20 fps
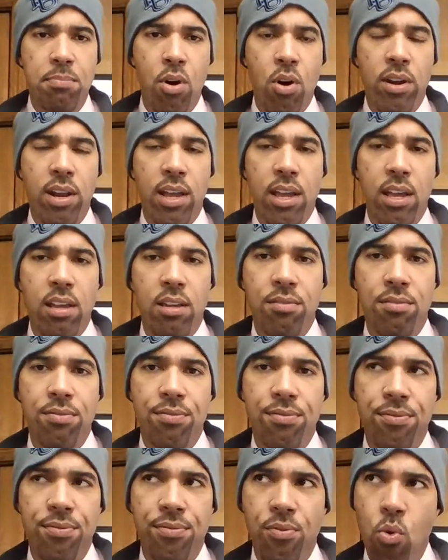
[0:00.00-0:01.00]
He bought a
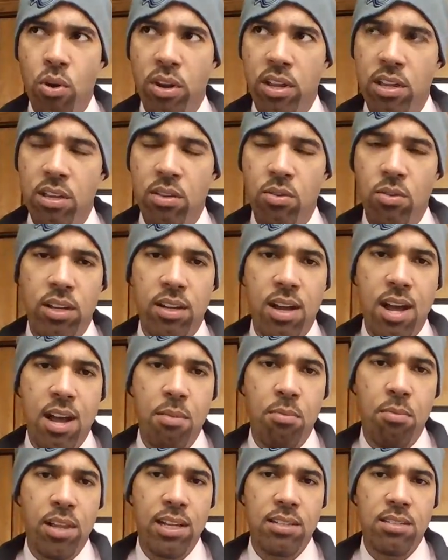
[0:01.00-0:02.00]
40 unit
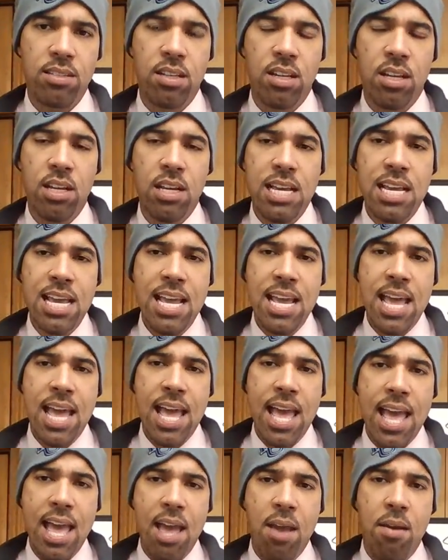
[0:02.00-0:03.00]
complex
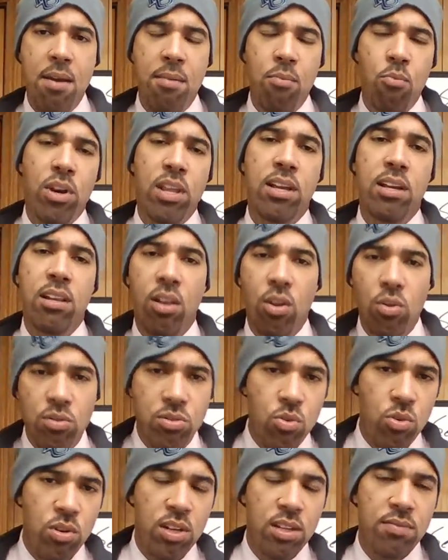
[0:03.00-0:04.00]
and when he
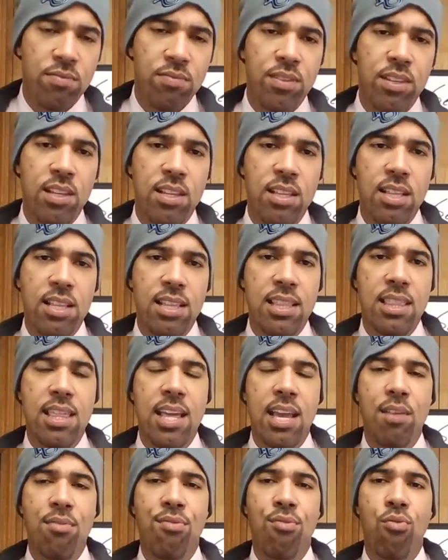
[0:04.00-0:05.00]
closed on it,
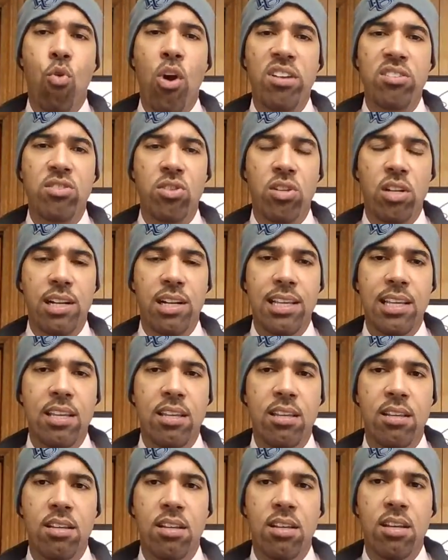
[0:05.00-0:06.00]
they
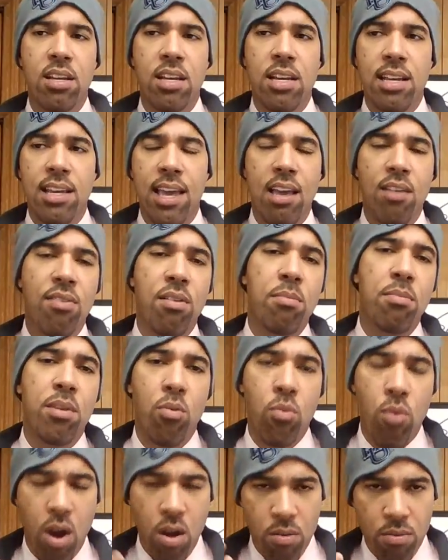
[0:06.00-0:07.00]
fraudulently gave
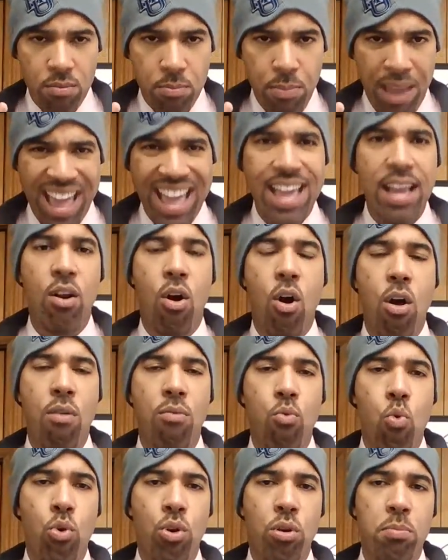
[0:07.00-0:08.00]
him the paid
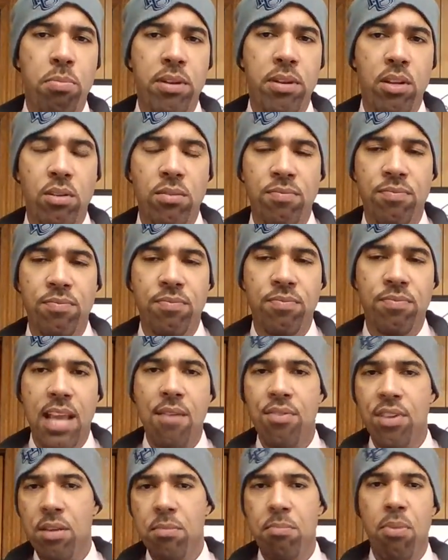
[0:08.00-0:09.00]
off water bill.
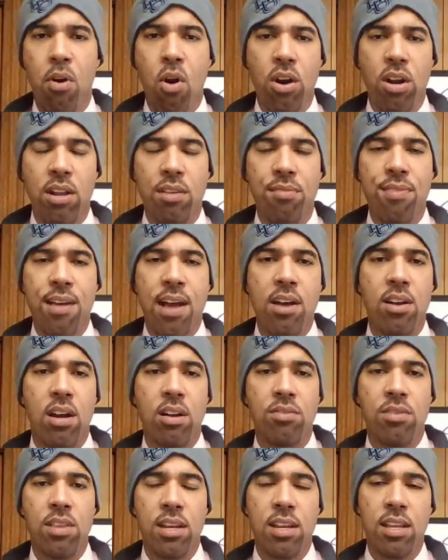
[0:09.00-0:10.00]
After he bought it, he
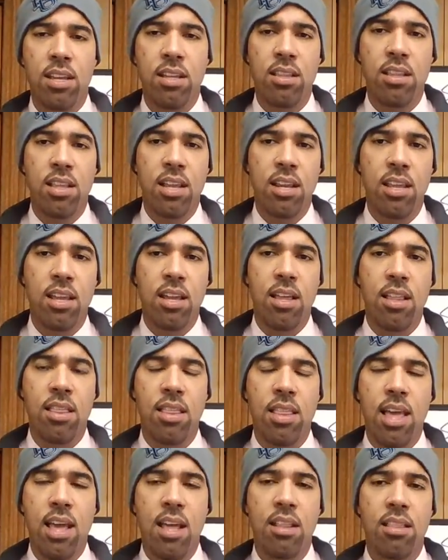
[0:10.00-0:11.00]
found out that he that he
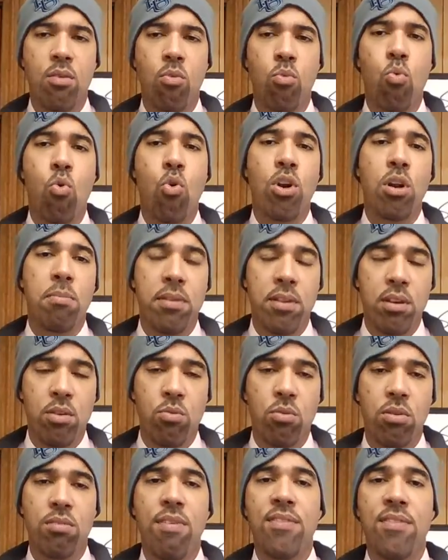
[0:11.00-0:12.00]
that the water
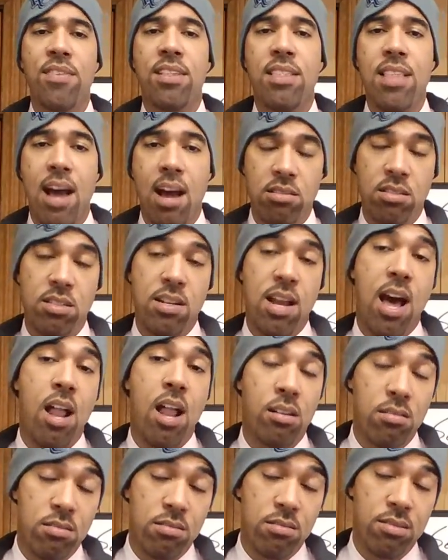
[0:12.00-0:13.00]
bill was fifty thousand
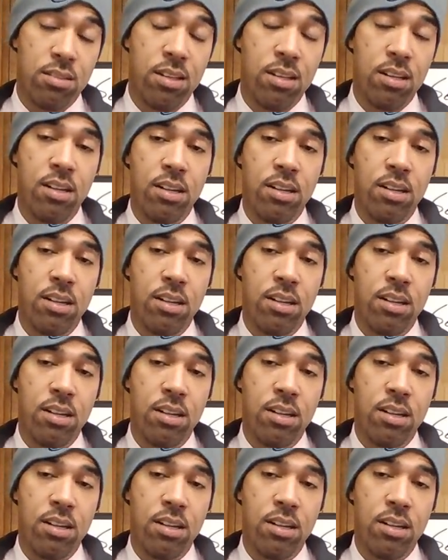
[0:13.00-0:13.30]
dollars.